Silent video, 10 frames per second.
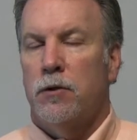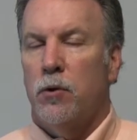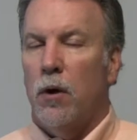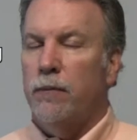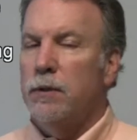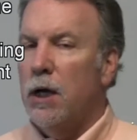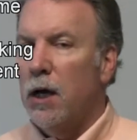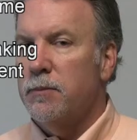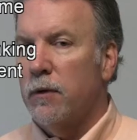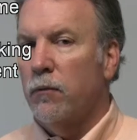Too
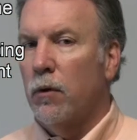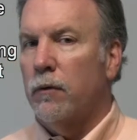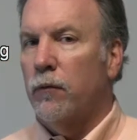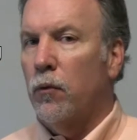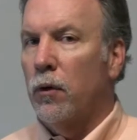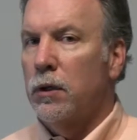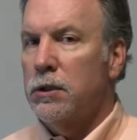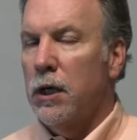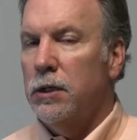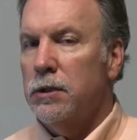oftentimes I've worked for
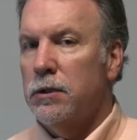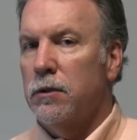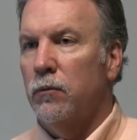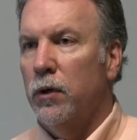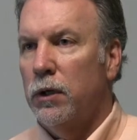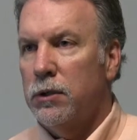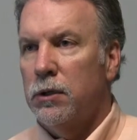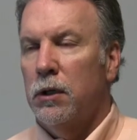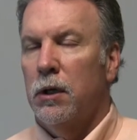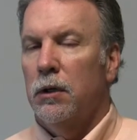organizations in
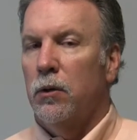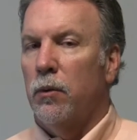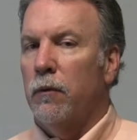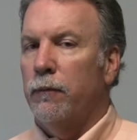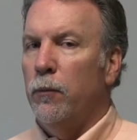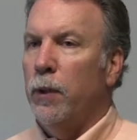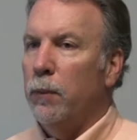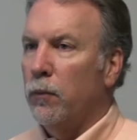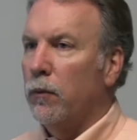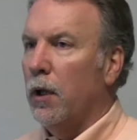which there were a few
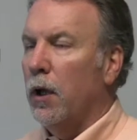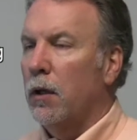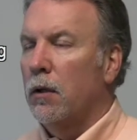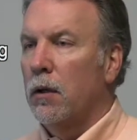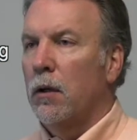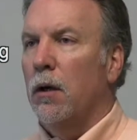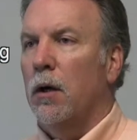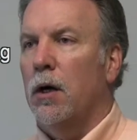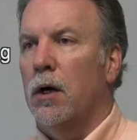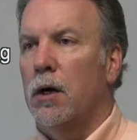people that
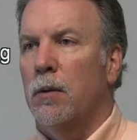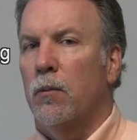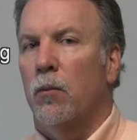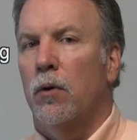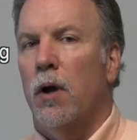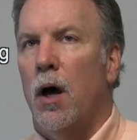were